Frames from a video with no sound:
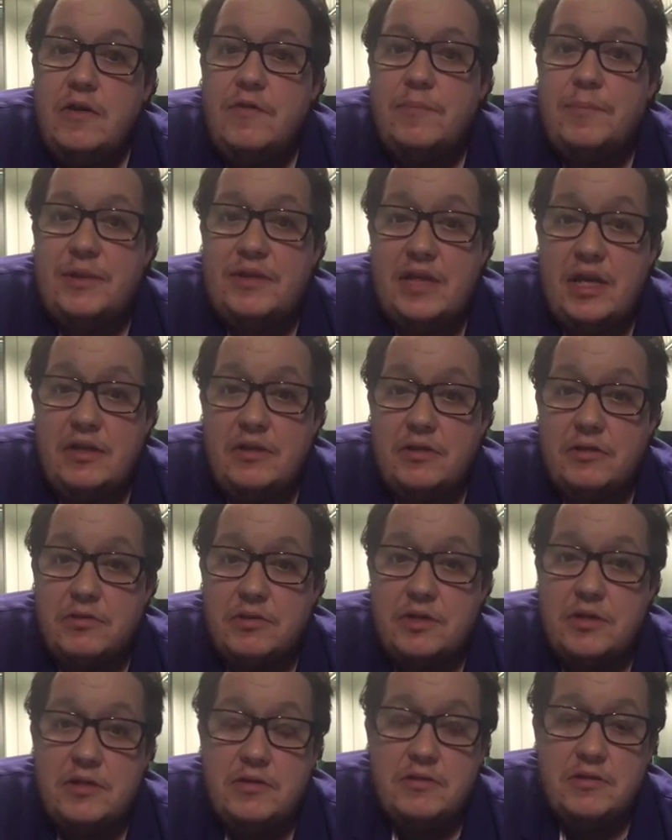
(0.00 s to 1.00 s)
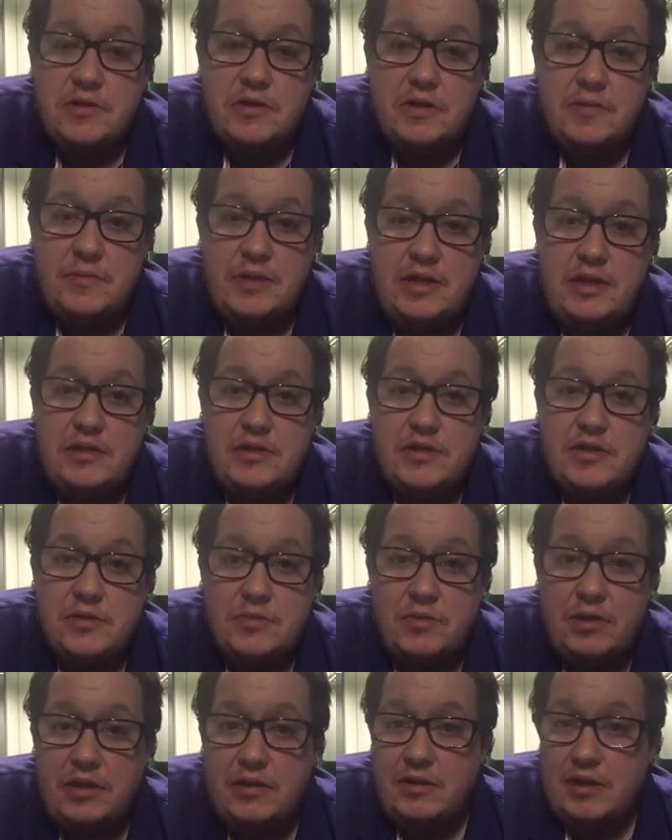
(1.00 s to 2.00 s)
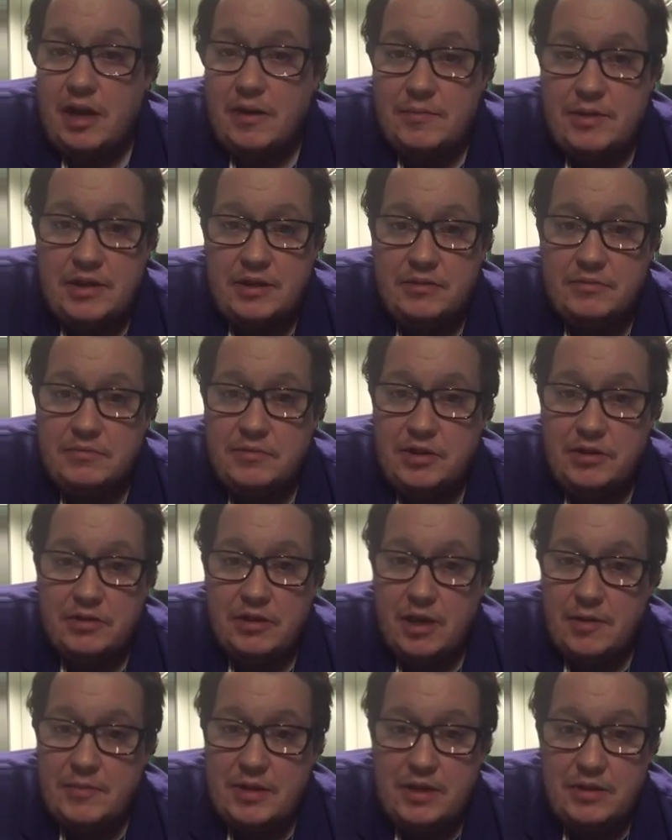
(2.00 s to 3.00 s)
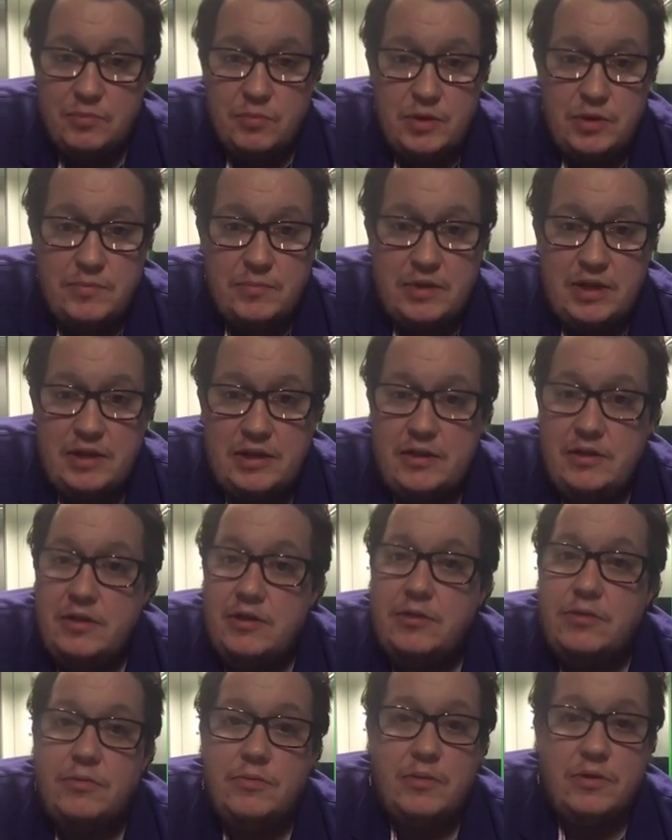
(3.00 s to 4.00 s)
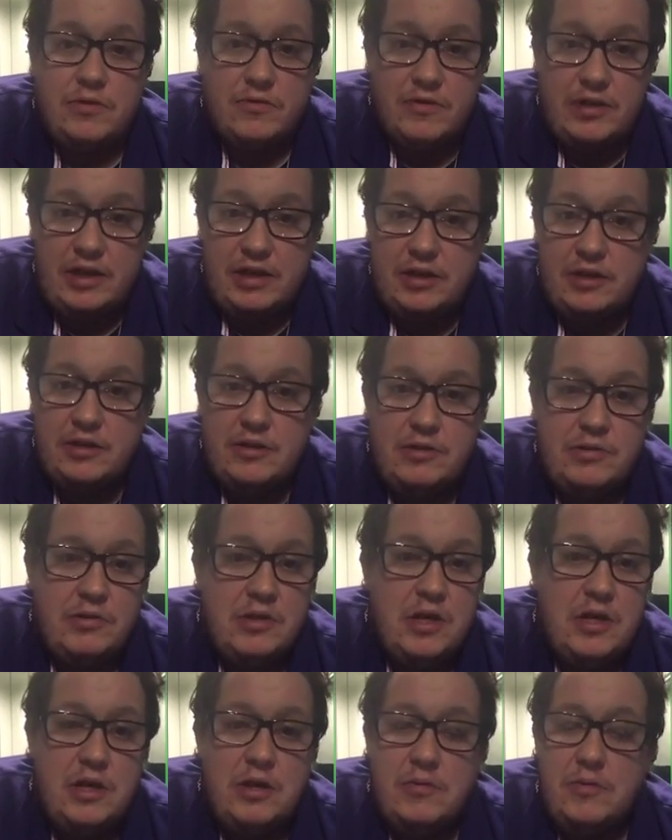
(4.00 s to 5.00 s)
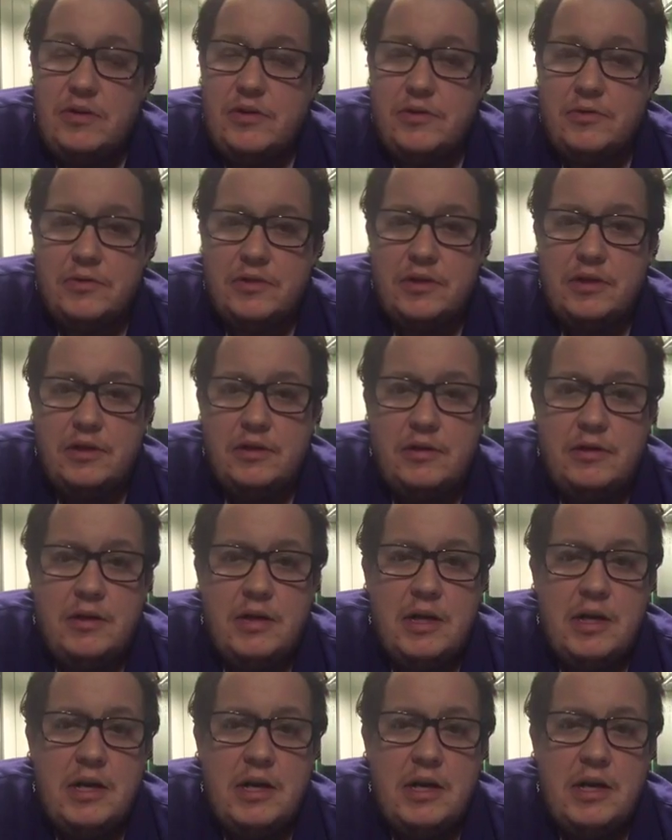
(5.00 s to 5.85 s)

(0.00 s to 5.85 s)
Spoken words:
potential students coming in. So we come in, you come in, we meet you, we greet you, we talk to you,